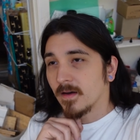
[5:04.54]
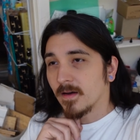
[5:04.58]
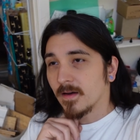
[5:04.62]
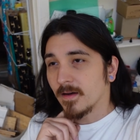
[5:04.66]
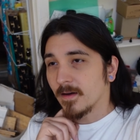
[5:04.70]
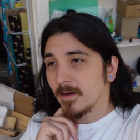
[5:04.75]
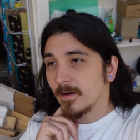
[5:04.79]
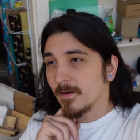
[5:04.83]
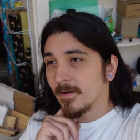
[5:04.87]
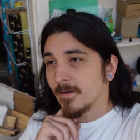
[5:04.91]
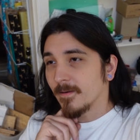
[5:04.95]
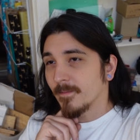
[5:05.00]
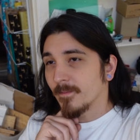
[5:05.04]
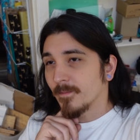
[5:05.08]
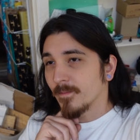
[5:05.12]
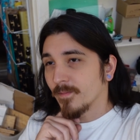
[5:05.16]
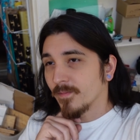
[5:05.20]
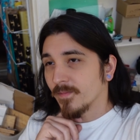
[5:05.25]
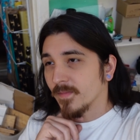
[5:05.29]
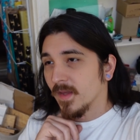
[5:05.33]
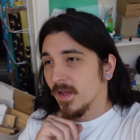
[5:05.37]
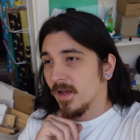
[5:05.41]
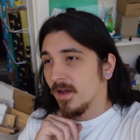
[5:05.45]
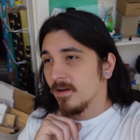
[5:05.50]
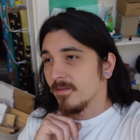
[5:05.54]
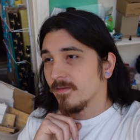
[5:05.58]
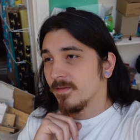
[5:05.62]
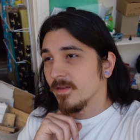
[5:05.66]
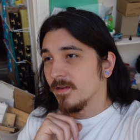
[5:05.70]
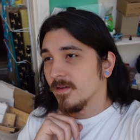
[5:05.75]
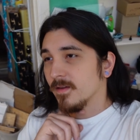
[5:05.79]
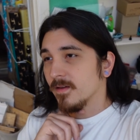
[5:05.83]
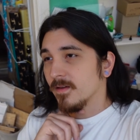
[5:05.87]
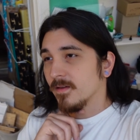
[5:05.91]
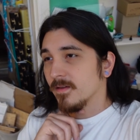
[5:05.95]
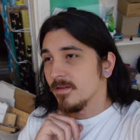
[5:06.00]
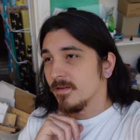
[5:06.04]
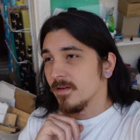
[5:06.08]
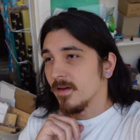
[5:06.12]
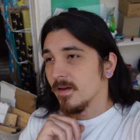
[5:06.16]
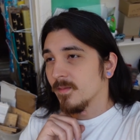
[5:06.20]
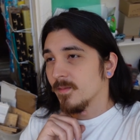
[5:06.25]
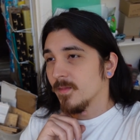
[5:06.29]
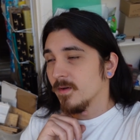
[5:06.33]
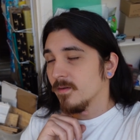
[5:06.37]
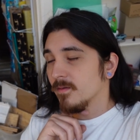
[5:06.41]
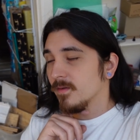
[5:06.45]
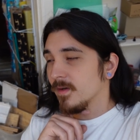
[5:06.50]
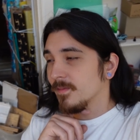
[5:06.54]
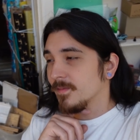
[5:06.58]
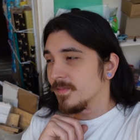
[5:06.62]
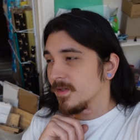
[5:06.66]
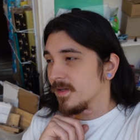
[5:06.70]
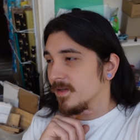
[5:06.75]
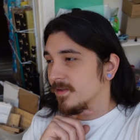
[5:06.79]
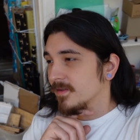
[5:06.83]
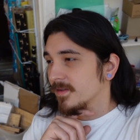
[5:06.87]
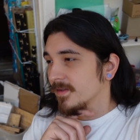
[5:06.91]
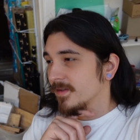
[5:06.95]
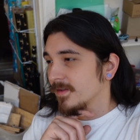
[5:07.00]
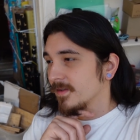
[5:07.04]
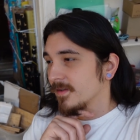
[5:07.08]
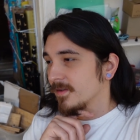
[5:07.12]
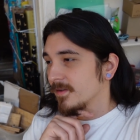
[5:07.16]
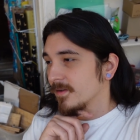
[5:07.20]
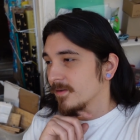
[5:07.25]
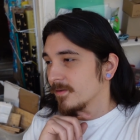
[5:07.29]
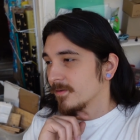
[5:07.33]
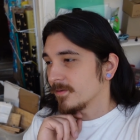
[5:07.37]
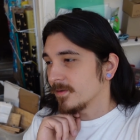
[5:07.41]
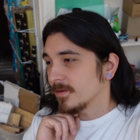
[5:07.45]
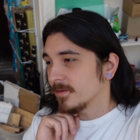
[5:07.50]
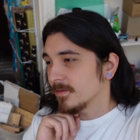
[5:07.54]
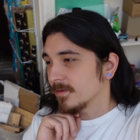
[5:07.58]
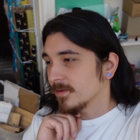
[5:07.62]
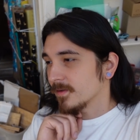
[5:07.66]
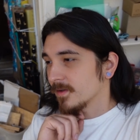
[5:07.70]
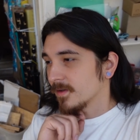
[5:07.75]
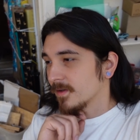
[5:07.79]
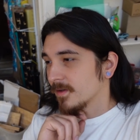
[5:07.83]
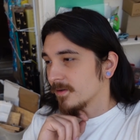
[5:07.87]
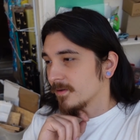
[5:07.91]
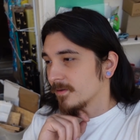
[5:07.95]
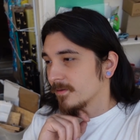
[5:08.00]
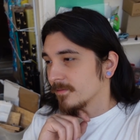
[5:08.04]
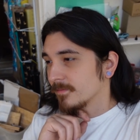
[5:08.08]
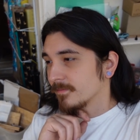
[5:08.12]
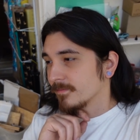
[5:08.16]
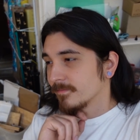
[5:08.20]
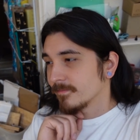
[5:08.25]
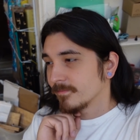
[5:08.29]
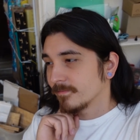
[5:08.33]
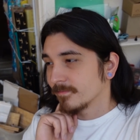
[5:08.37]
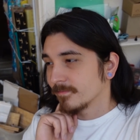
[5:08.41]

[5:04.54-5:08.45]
um, half the .mil websites I need to go to are down.